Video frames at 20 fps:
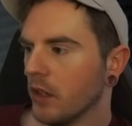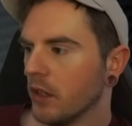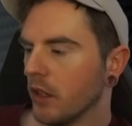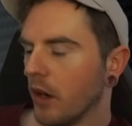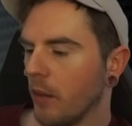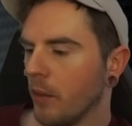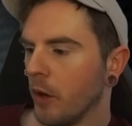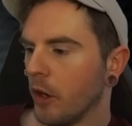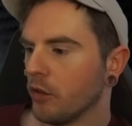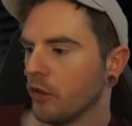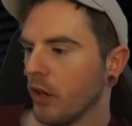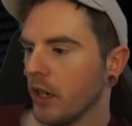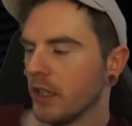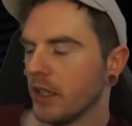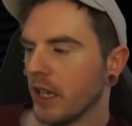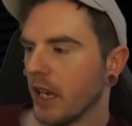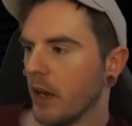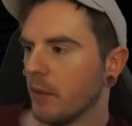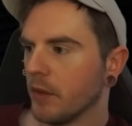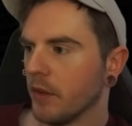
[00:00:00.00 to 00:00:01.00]
So I'm not trying
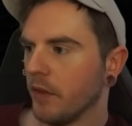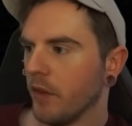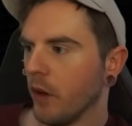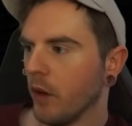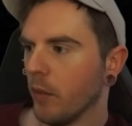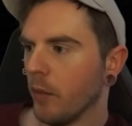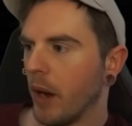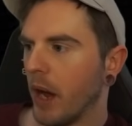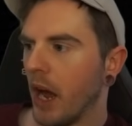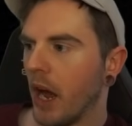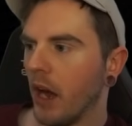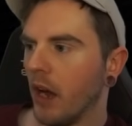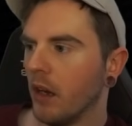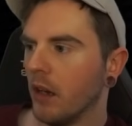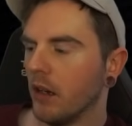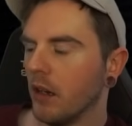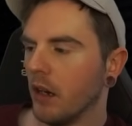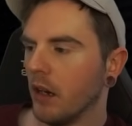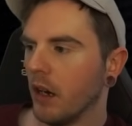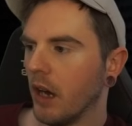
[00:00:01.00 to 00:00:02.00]
to get him to fold a pair.
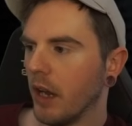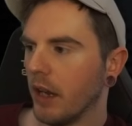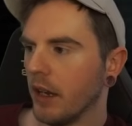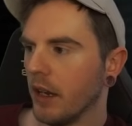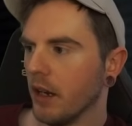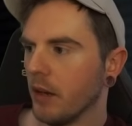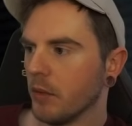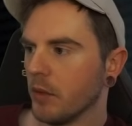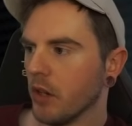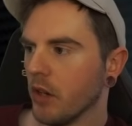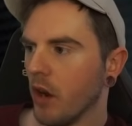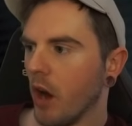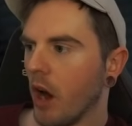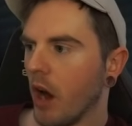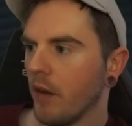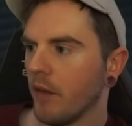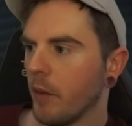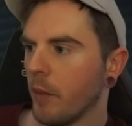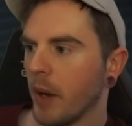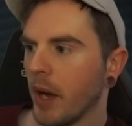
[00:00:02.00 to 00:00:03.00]
I need him to
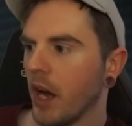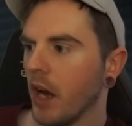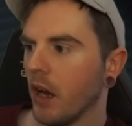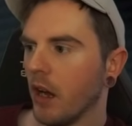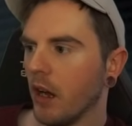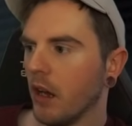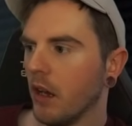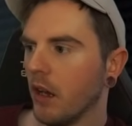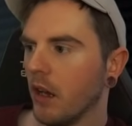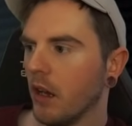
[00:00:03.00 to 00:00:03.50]
not have a pair.